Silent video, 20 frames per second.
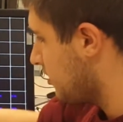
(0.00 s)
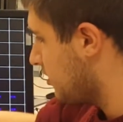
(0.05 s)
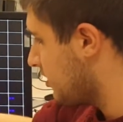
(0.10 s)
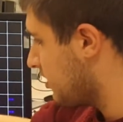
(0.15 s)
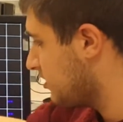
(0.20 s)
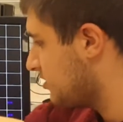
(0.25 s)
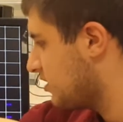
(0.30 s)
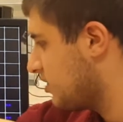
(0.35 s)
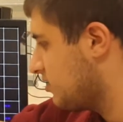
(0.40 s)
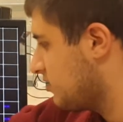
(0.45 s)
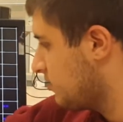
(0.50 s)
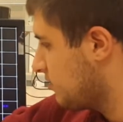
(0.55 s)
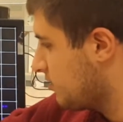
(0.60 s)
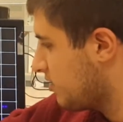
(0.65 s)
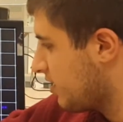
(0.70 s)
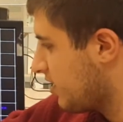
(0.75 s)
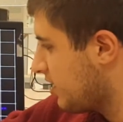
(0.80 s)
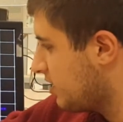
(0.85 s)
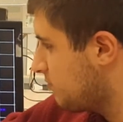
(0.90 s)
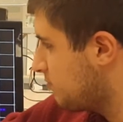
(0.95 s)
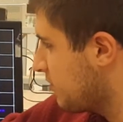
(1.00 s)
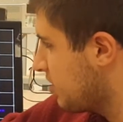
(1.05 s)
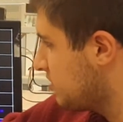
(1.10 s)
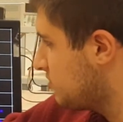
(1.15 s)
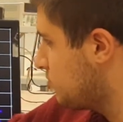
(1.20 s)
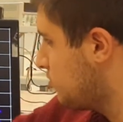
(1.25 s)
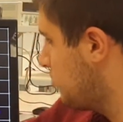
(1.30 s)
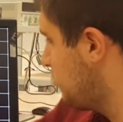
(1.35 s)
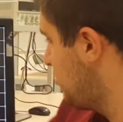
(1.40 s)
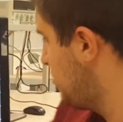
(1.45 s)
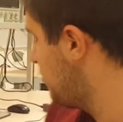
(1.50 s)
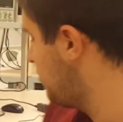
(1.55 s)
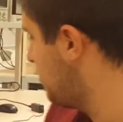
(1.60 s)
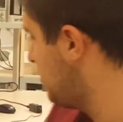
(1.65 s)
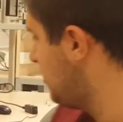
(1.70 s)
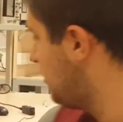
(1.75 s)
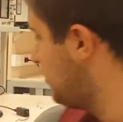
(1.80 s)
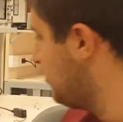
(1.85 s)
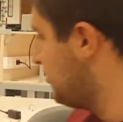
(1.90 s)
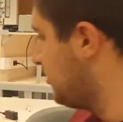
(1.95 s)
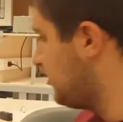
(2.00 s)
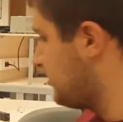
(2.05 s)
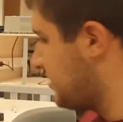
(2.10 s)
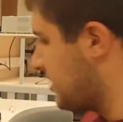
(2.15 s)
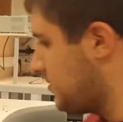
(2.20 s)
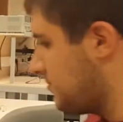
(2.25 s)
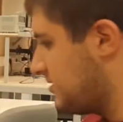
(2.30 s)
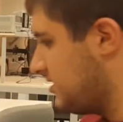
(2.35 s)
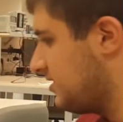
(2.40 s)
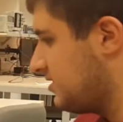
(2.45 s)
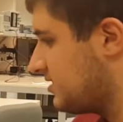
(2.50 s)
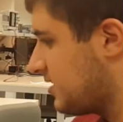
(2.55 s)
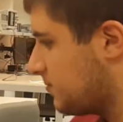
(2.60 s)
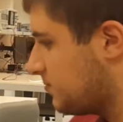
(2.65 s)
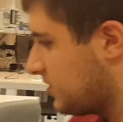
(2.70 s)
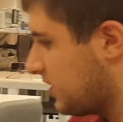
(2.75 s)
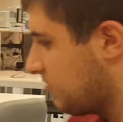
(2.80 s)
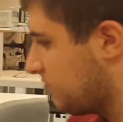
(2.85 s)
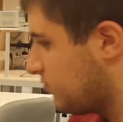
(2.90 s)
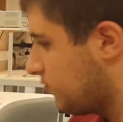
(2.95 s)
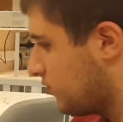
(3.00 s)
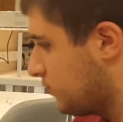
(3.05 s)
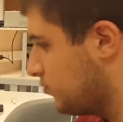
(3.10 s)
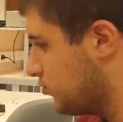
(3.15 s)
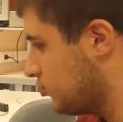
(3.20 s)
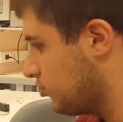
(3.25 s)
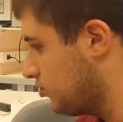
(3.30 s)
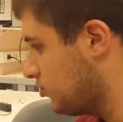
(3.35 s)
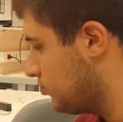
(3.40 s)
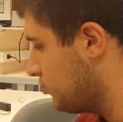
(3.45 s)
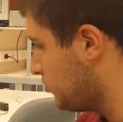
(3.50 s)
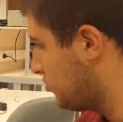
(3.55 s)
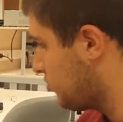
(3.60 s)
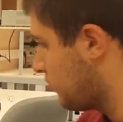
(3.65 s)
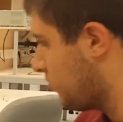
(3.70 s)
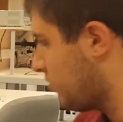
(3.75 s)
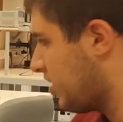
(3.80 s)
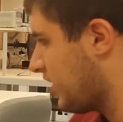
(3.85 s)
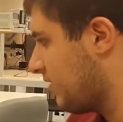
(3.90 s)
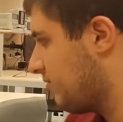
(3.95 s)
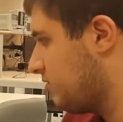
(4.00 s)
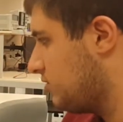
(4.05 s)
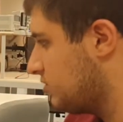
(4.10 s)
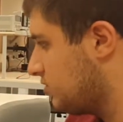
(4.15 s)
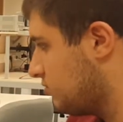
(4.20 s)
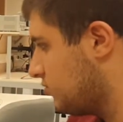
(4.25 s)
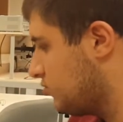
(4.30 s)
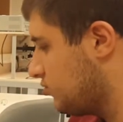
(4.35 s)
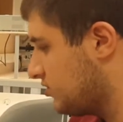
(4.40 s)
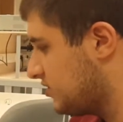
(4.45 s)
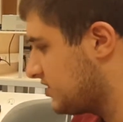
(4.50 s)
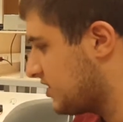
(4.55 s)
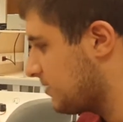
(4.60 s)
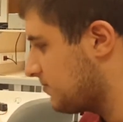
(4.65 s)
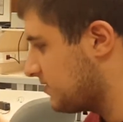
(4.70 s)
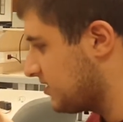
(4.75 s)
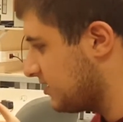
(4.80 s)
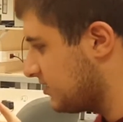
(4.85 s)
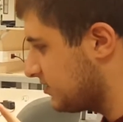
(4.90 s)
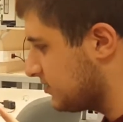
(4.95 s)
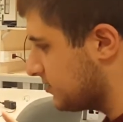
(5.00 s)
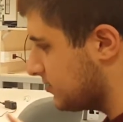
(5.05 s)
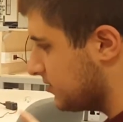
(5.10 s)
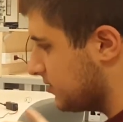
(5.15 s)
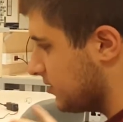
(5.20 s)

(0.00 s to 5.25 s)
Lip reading: And then I end my turn. The same things apply for blue, so I will do the same things.